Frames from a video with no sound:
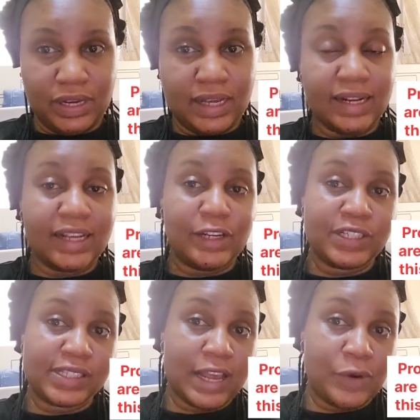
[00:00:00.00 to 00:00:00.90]
And I can
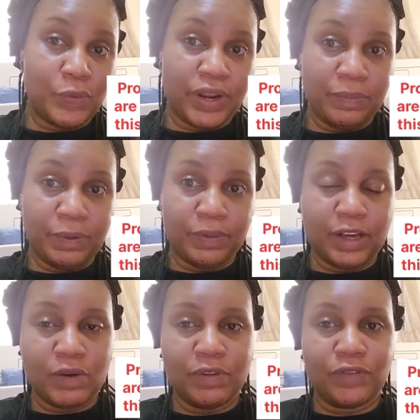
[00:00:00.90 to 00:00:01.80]
understand where people are
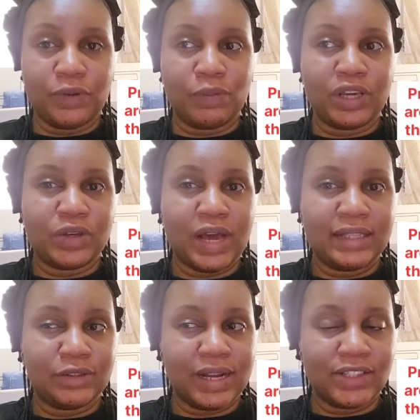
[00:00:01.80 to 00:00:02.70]
coming from, where you had
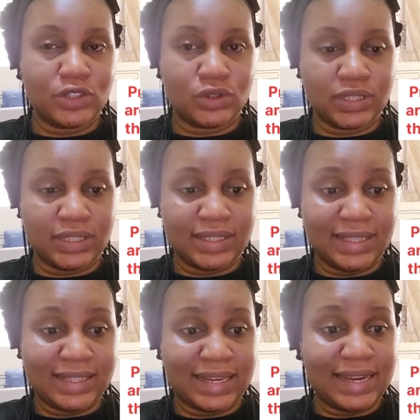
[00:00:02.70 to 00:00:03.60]
the right to do certain
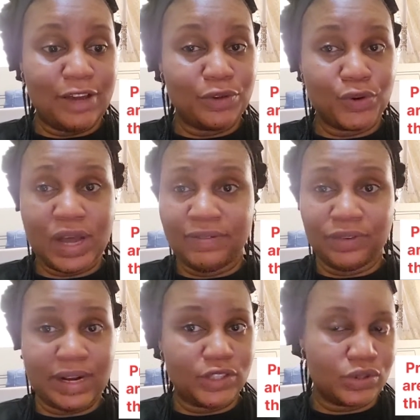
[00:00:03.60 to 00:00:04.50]
things and now you don't have the
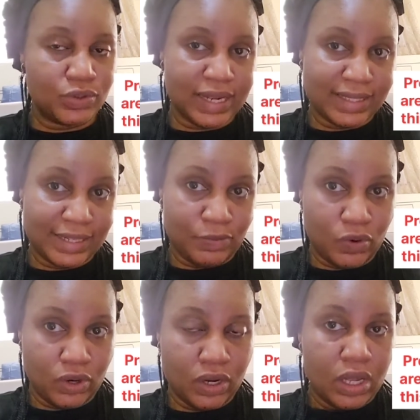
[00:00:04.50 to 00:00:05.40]
right to do that
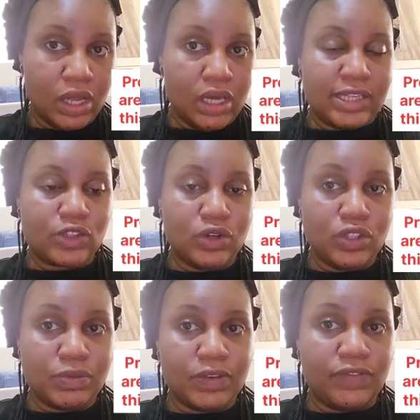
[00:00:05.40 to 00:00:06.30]
anymore. It's going
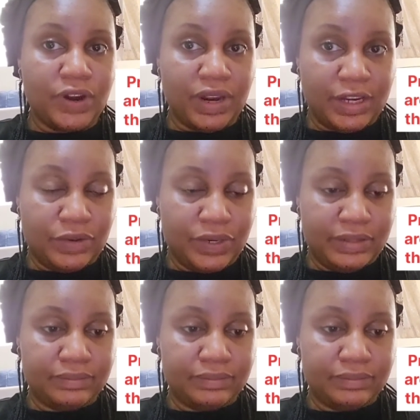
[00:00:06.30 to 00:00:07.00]
to be very annoying.